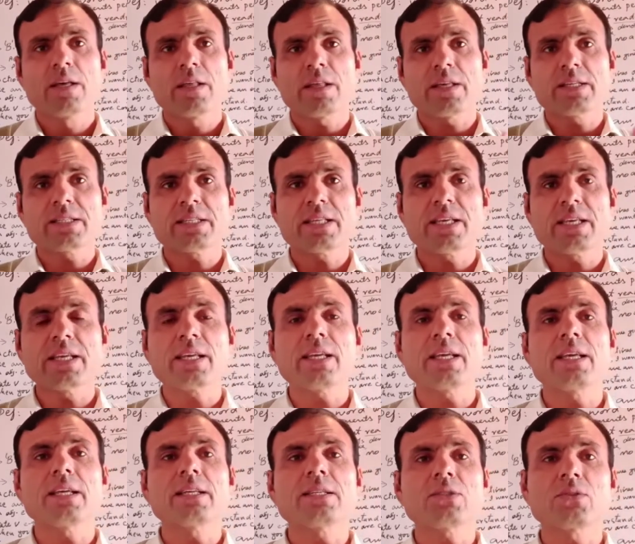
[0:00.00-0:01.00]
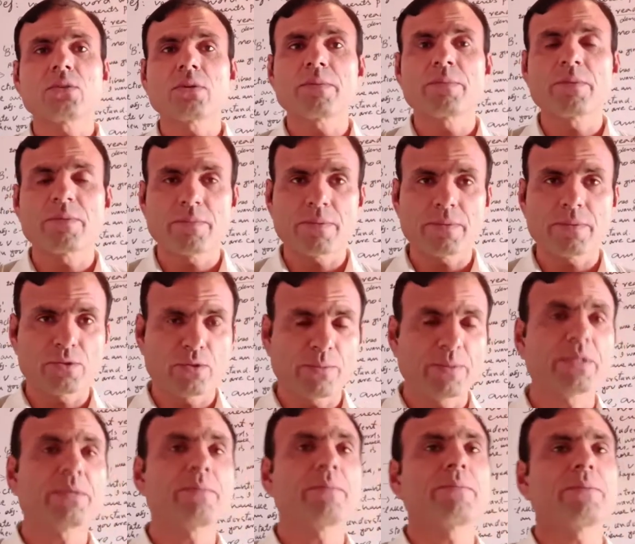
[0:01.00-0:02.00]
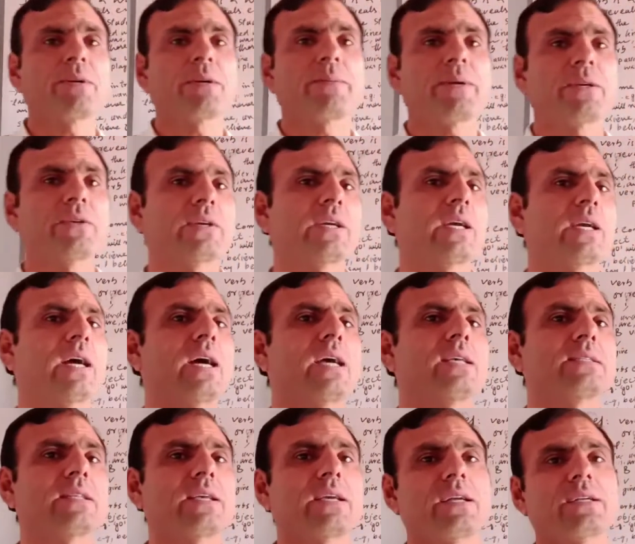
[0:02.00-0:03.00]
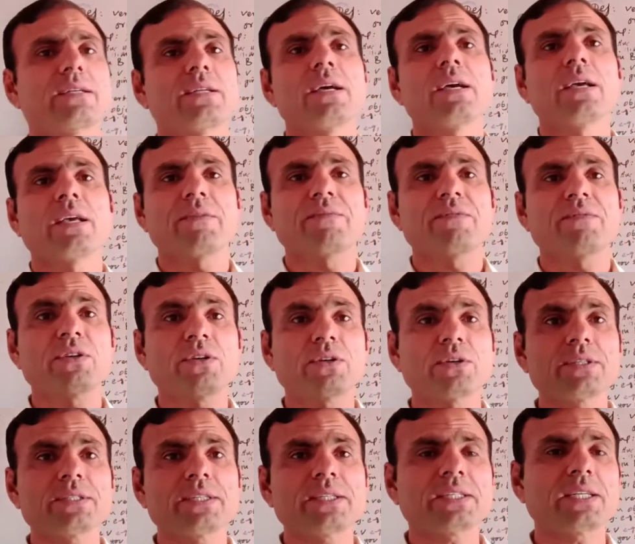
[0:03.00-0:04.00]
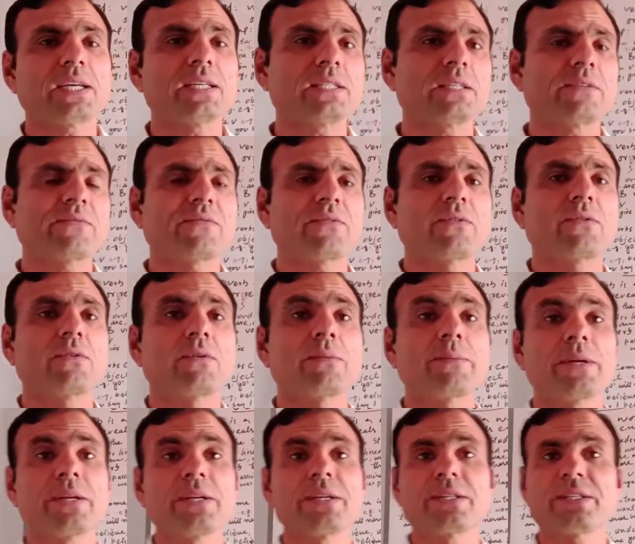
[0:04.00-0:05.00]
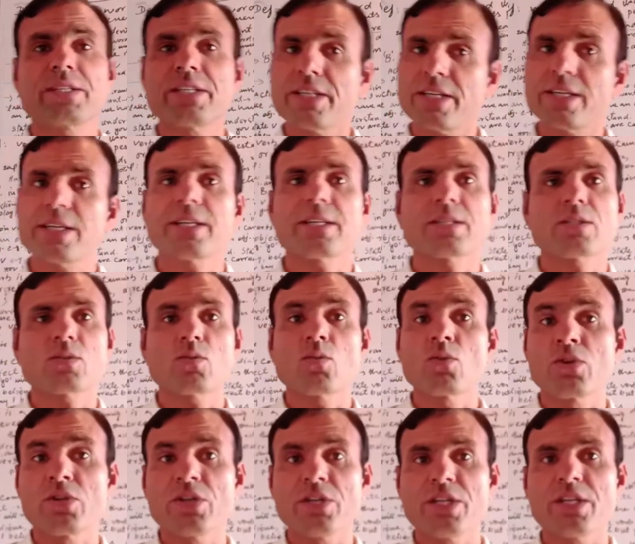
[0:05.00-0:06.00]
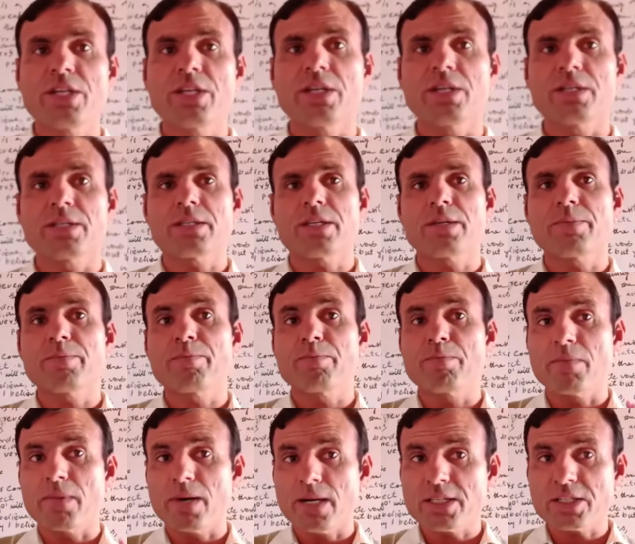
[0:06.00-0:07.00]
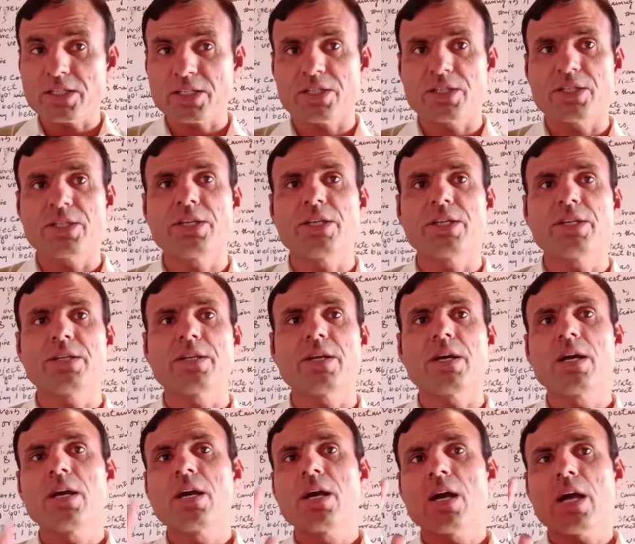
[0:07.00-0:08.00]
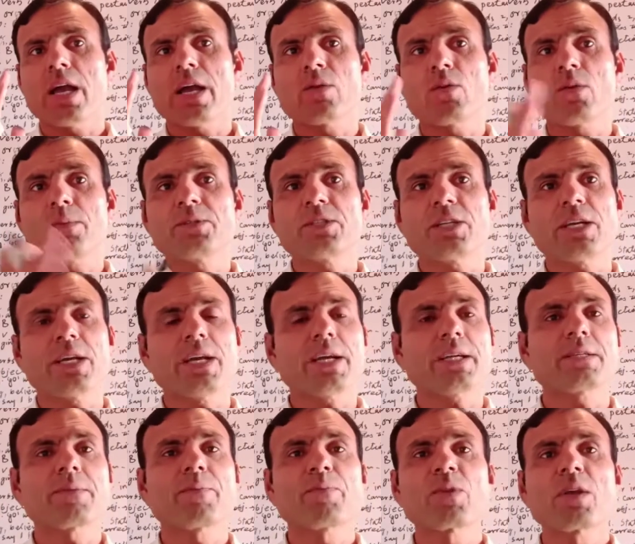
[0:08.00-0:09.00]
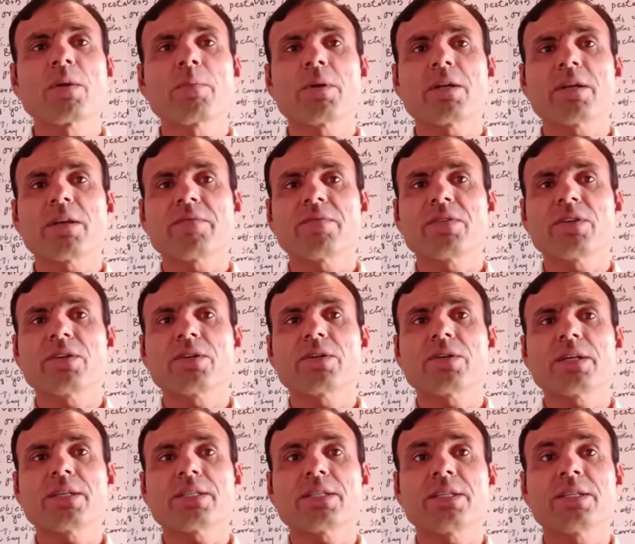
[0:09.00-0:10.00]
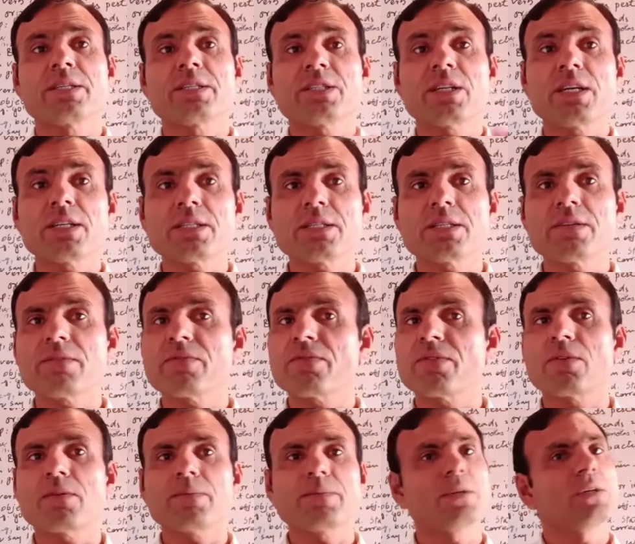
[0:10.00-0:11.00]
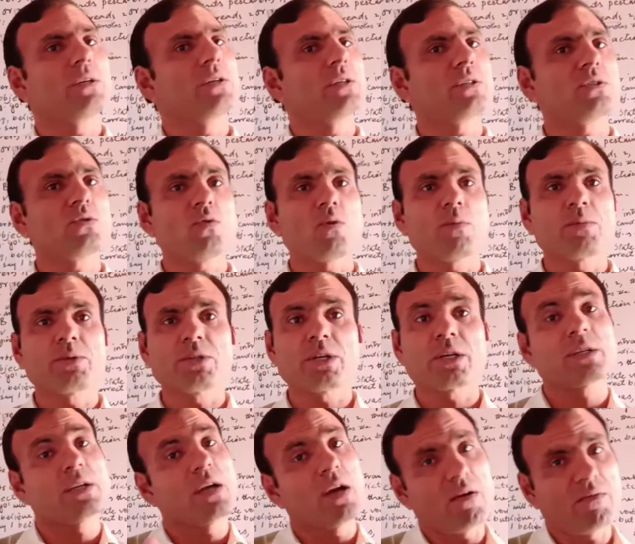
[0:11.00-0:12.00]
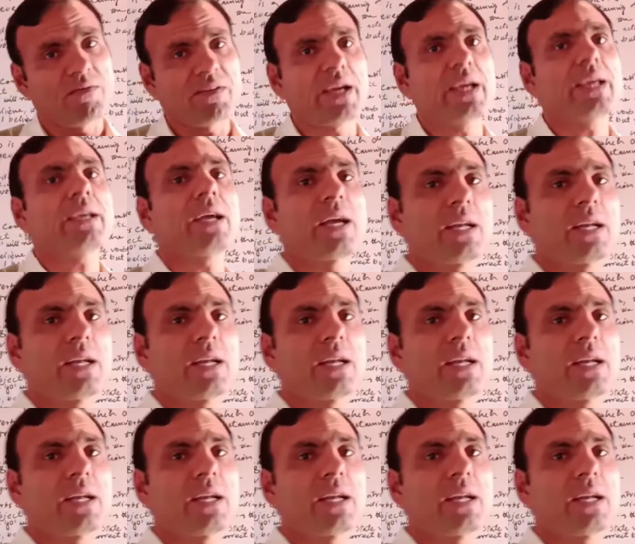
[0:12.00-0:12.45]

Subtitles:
This thing is to be remembered by you guys, that if there is a transitive verb, it takes or needs, it must need an object, but if there is intransitive verb, there is no object. How like?